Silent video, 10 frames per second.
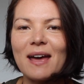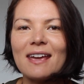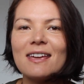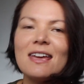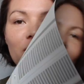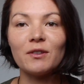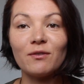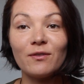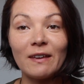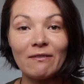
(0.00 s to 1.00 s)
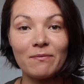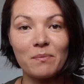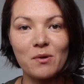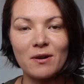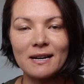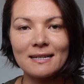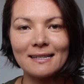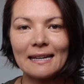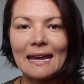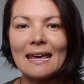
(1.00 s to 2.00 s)
way. So the fifth
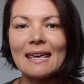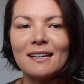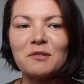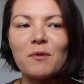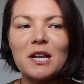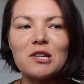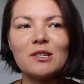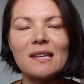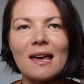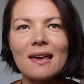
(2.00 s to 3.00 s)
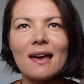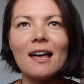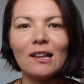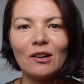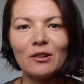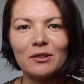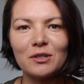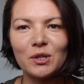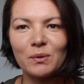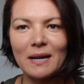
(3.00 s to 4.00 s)
point is when you say hello
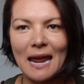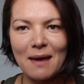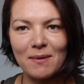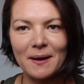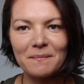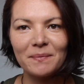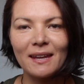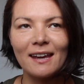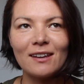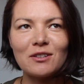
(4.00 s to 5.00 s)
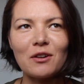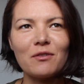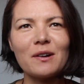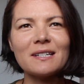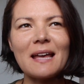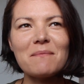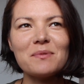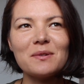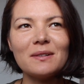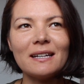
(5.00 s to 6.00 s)
to a neighbor. So for
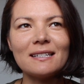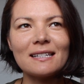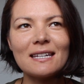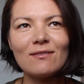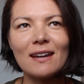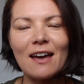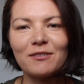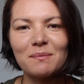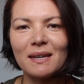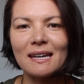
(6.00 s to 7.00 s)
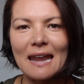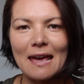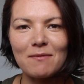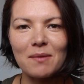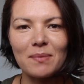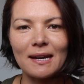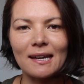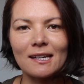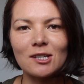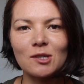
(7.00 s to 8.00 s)
example, it doesn't even have to be a neighbor, but
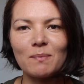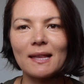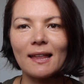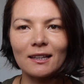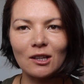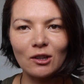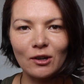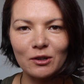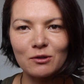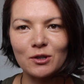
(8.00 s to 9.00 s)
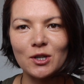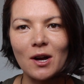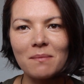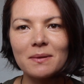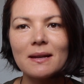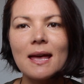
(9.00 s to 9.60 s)
it can just be like the local shop,